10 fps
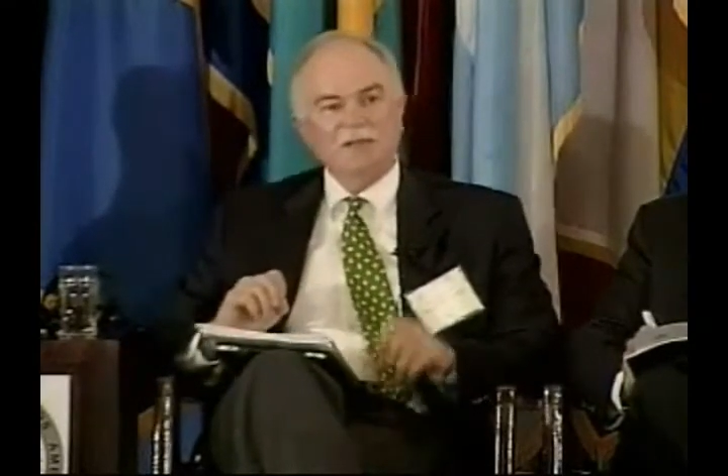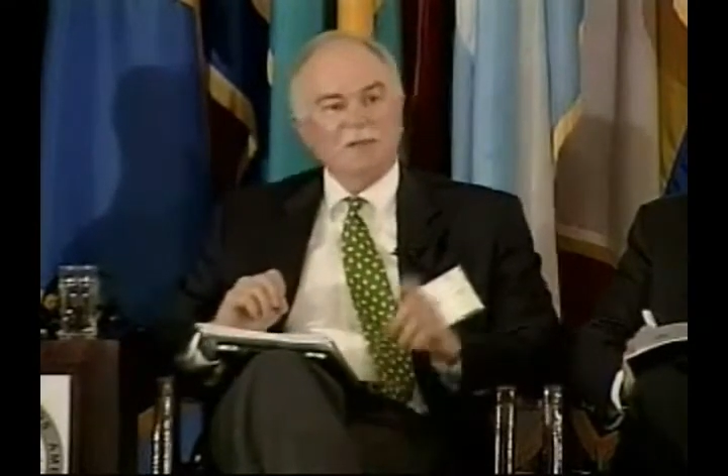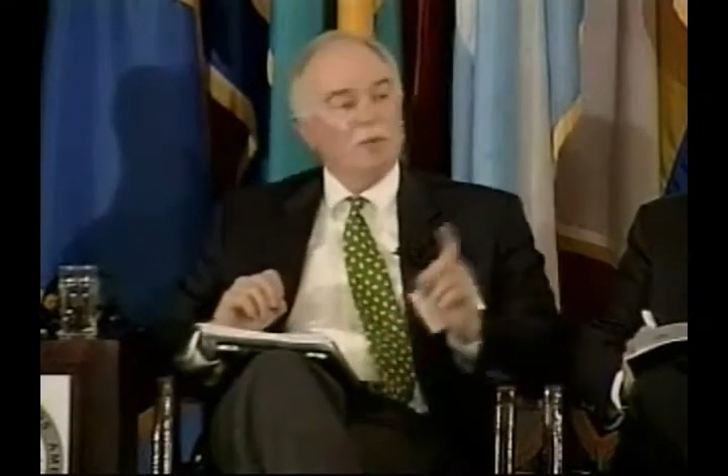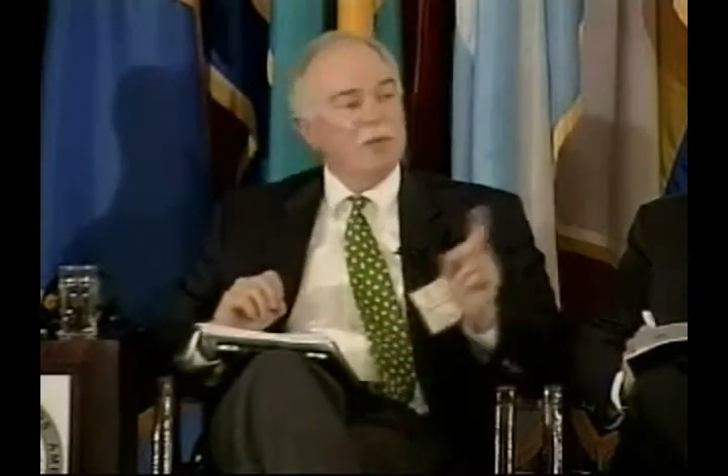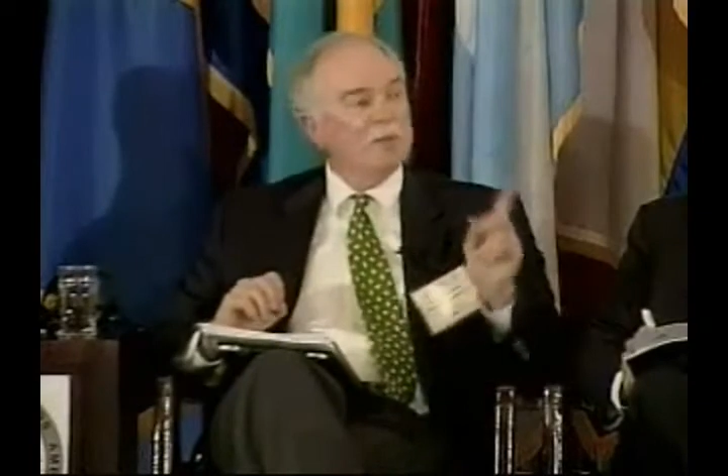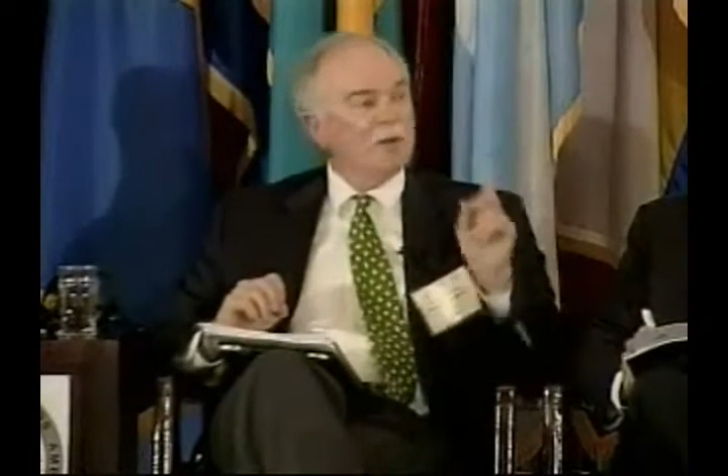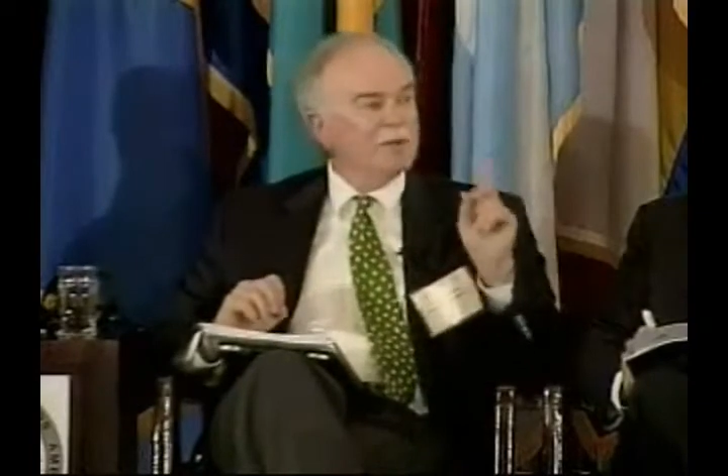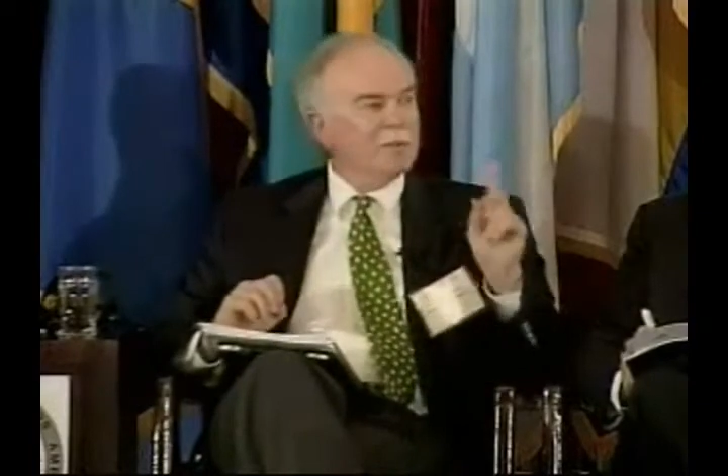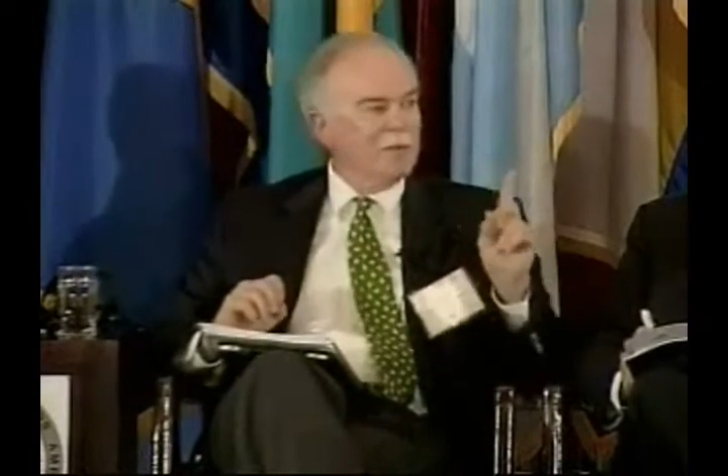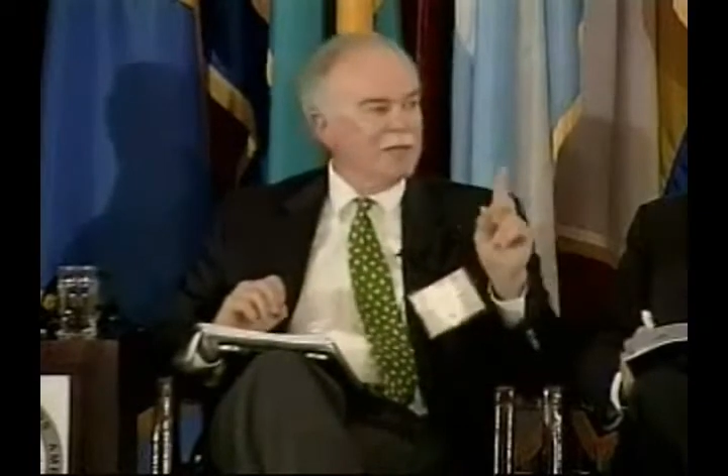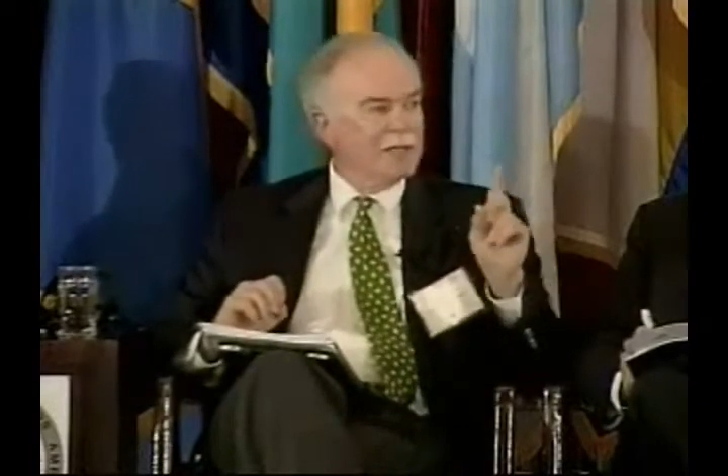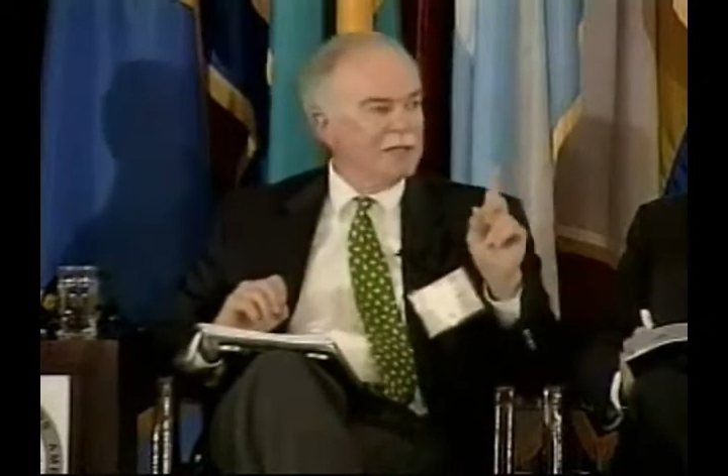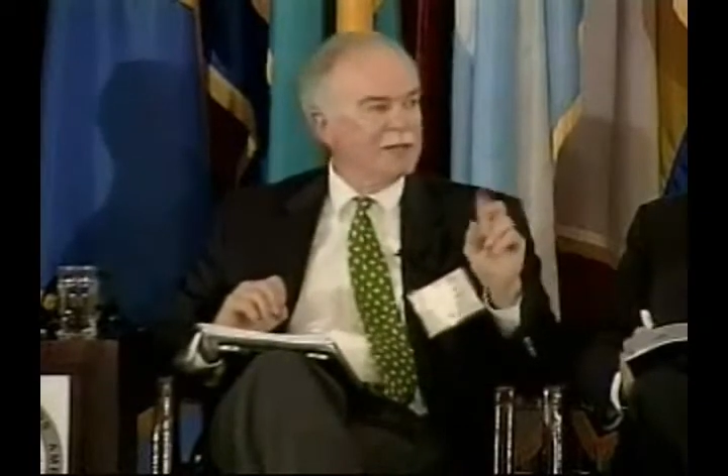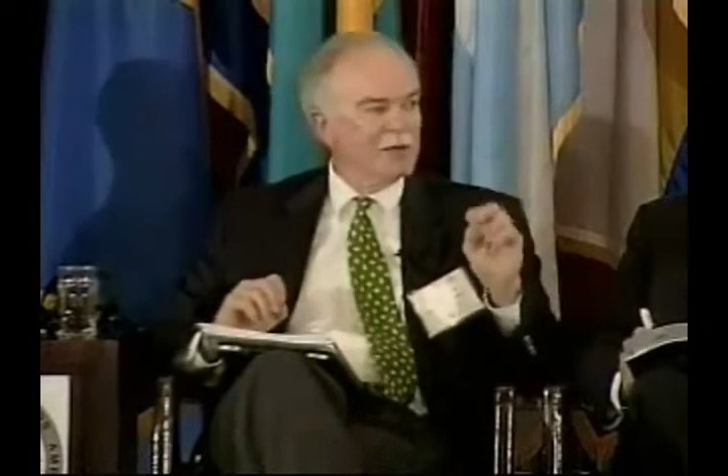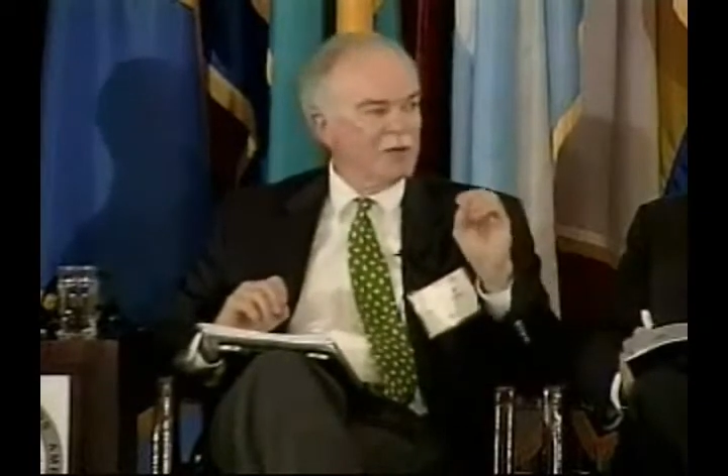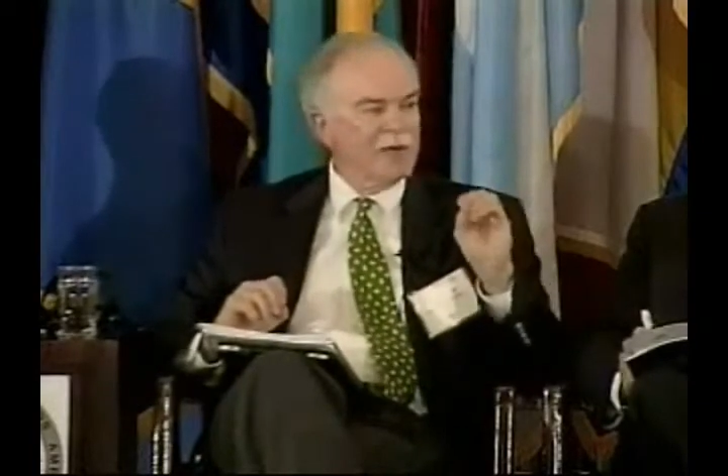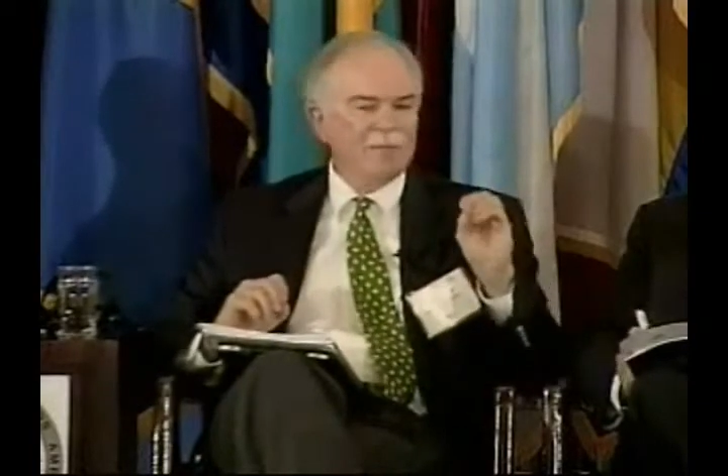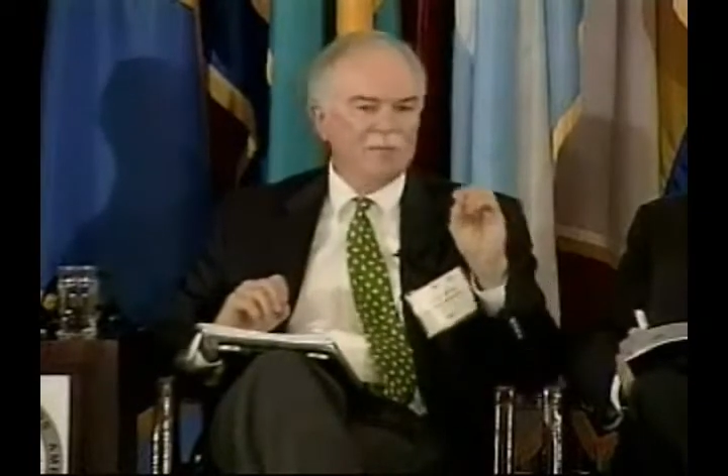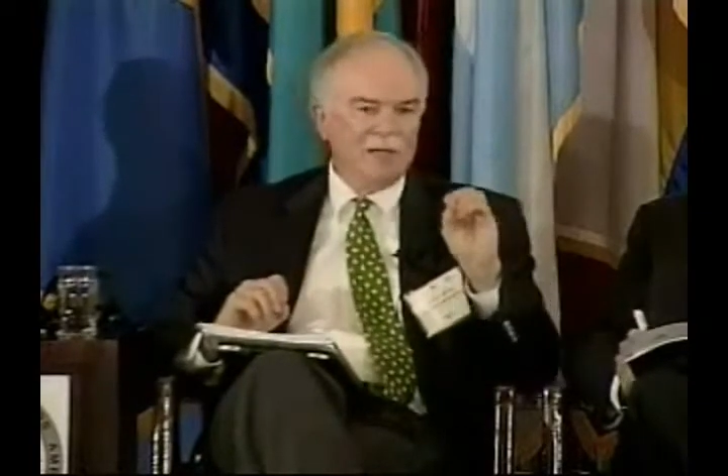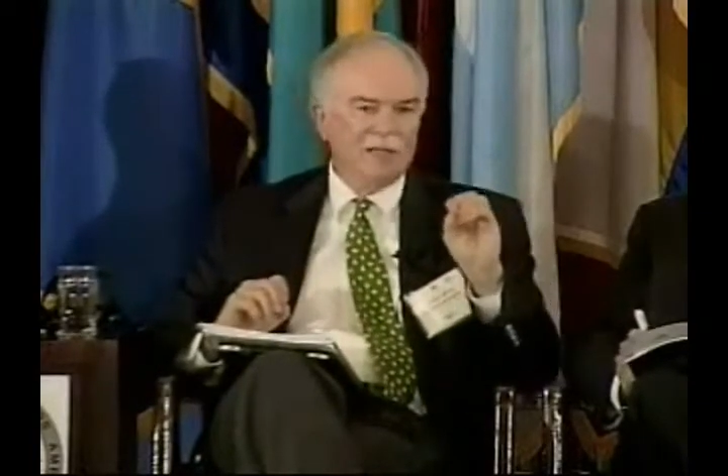and we brought the money in, the
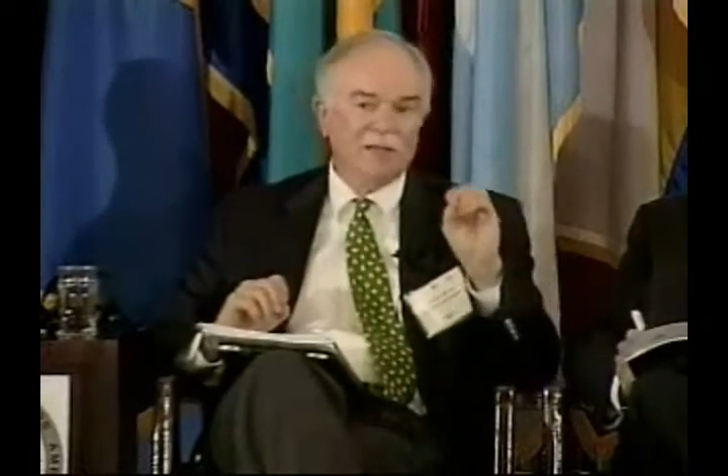grant money